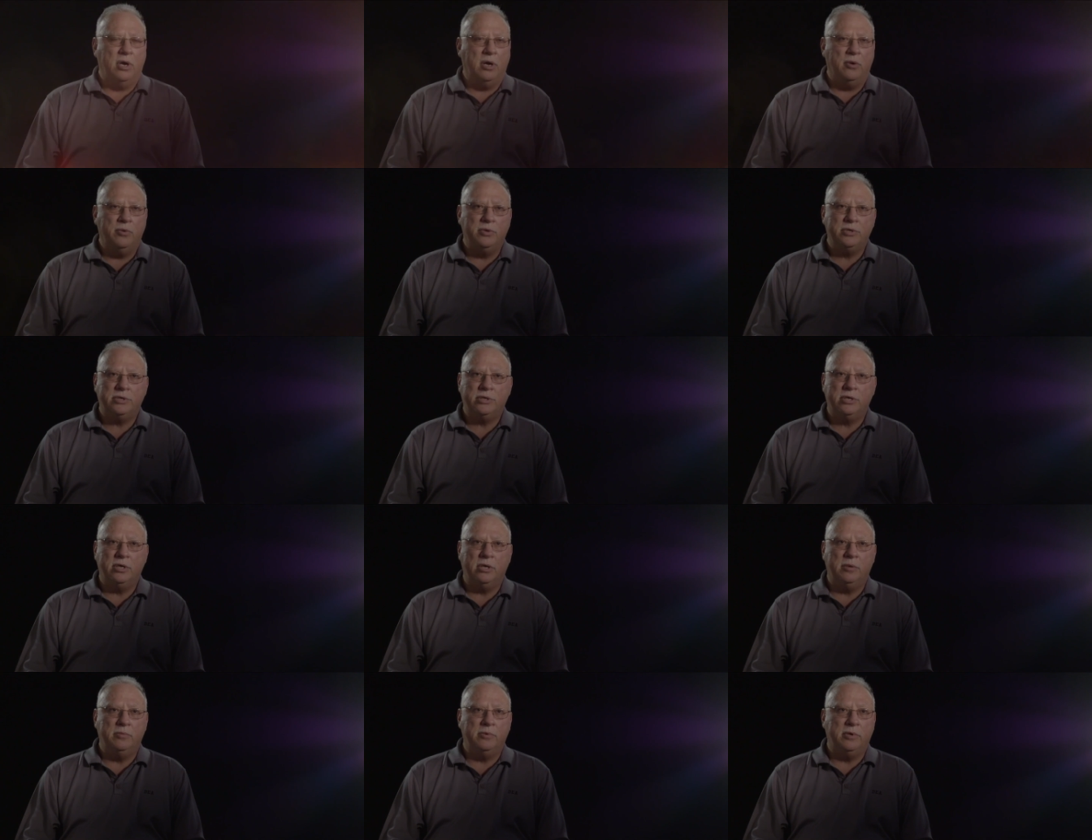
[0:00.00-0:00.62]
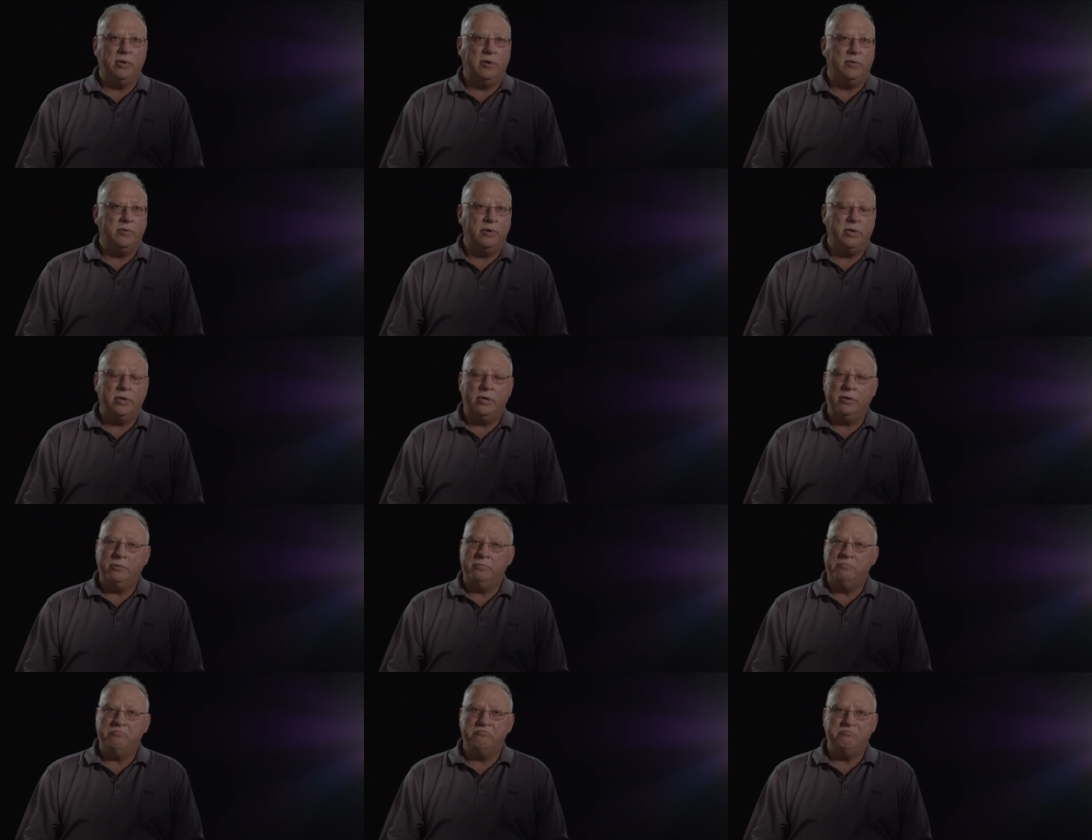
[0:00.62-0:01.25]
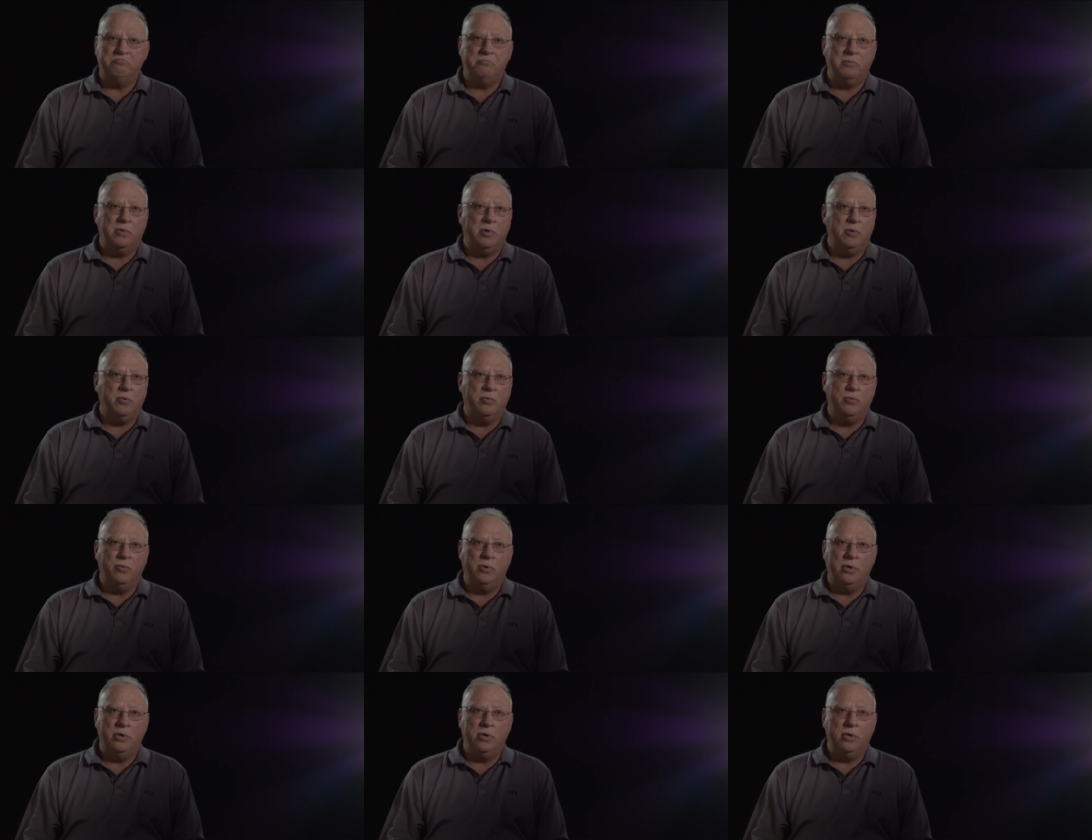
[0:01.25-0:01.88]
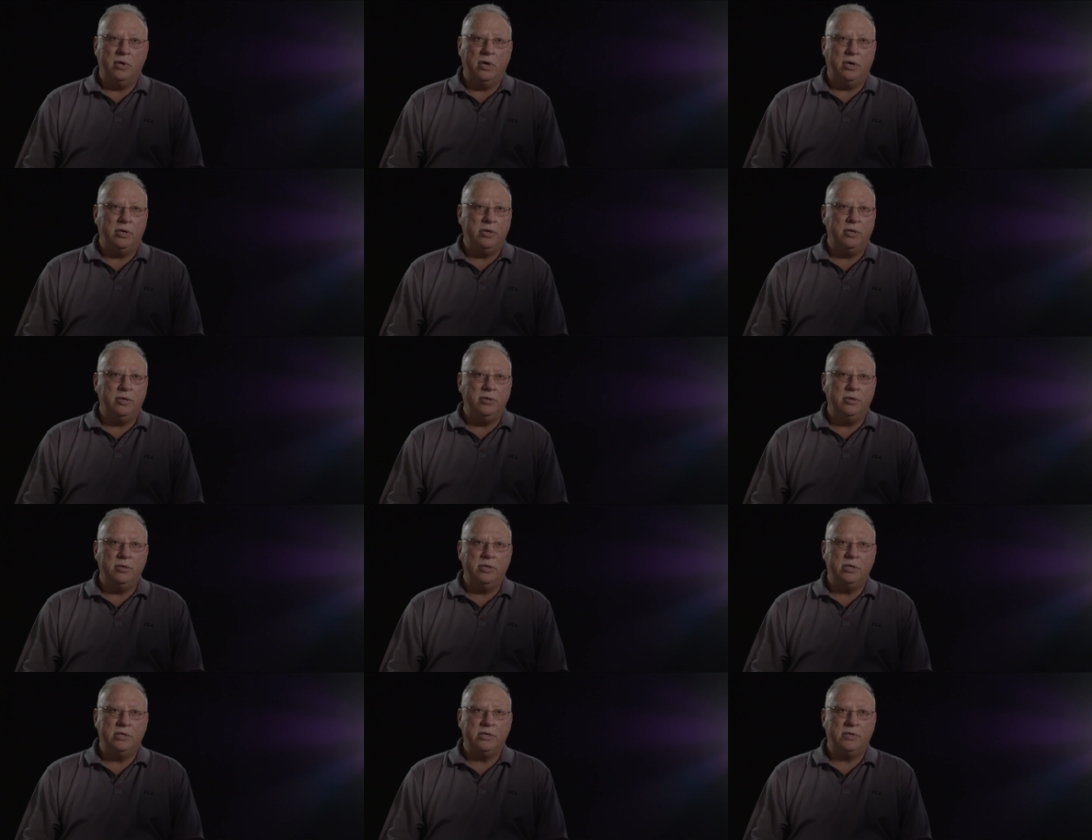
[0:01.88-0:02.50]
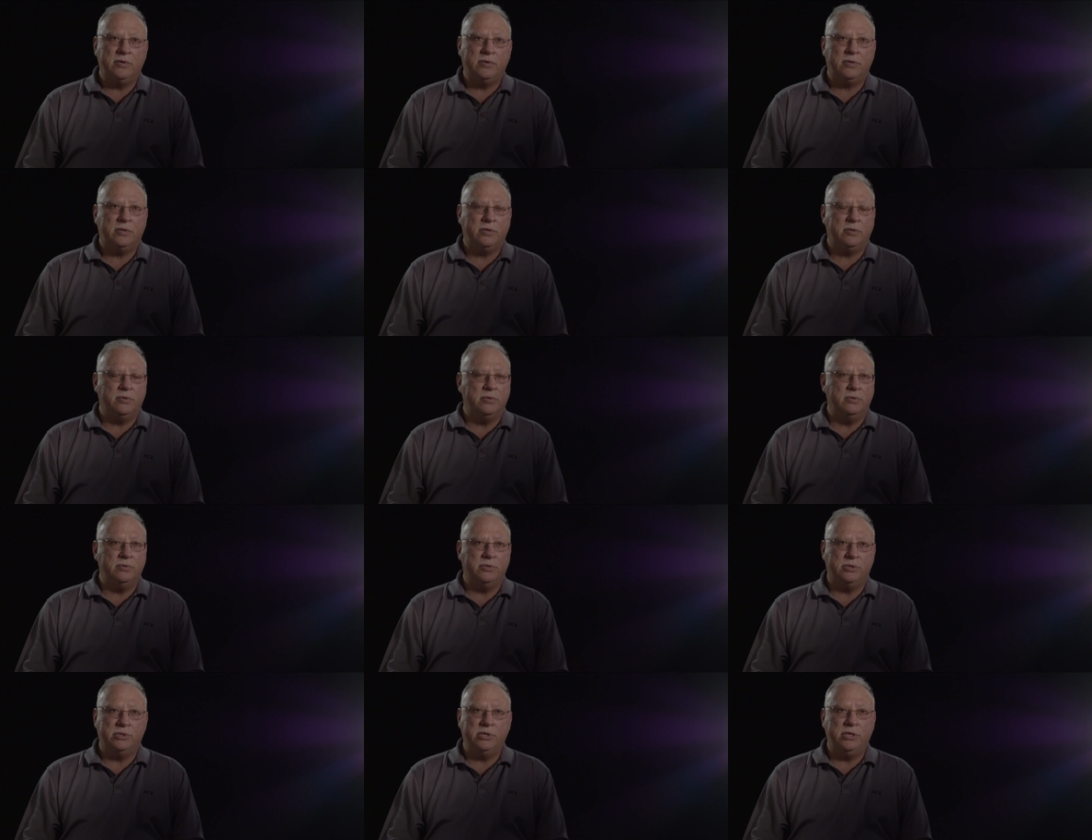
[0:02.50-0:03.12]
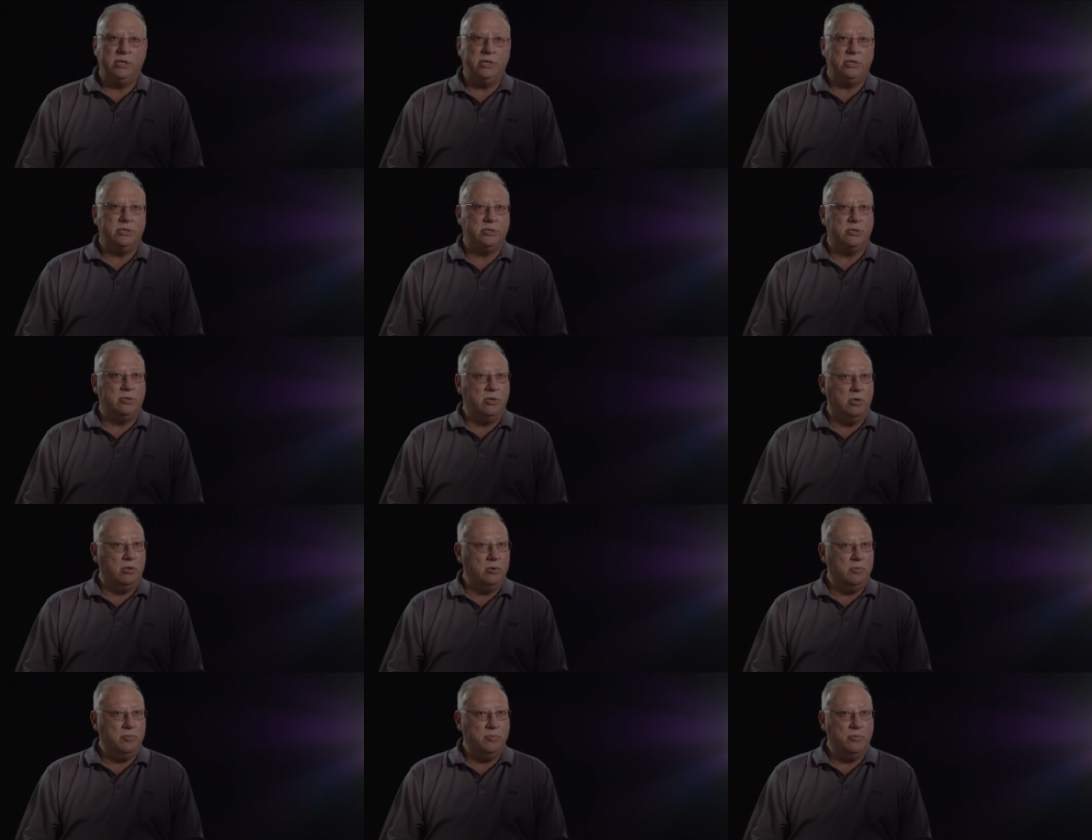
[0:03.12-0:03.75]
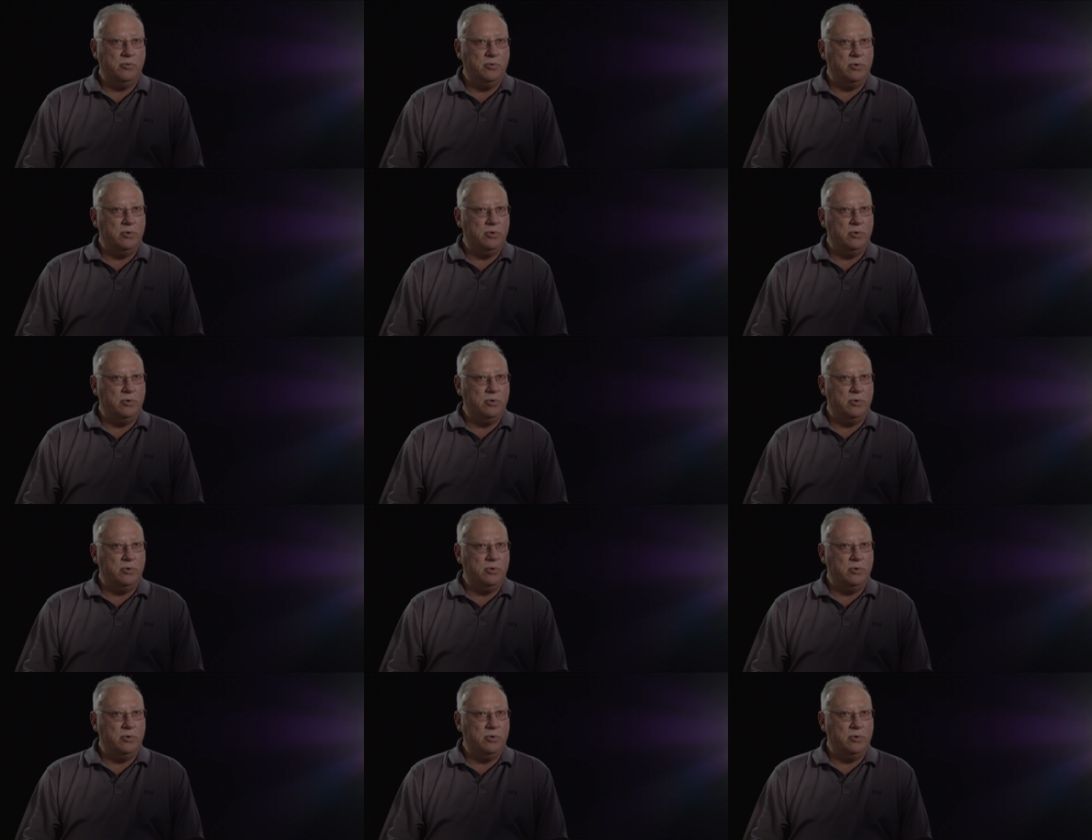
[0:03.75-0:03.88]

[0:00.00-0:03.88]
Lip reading: always tell me, Javier, we're not in this to seize dope.